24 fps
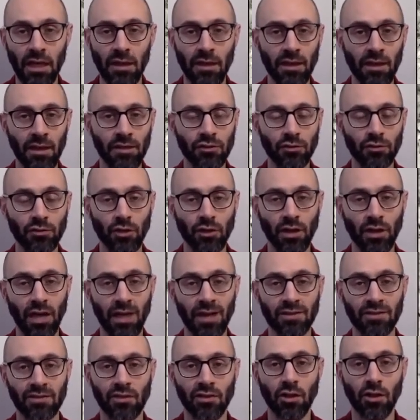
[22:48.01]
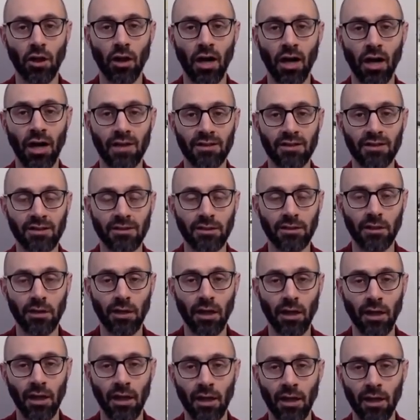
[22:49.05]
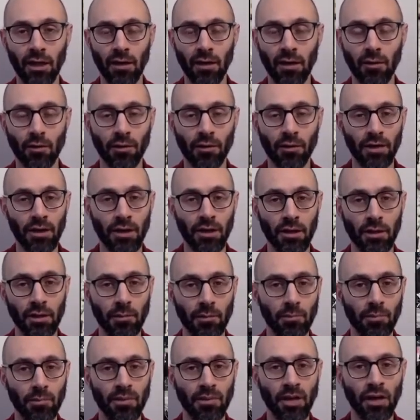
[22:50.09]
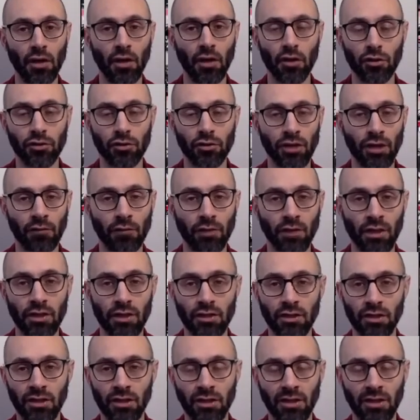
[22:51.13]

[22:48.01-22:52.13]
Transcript: Israel has lost uh, the younger generation.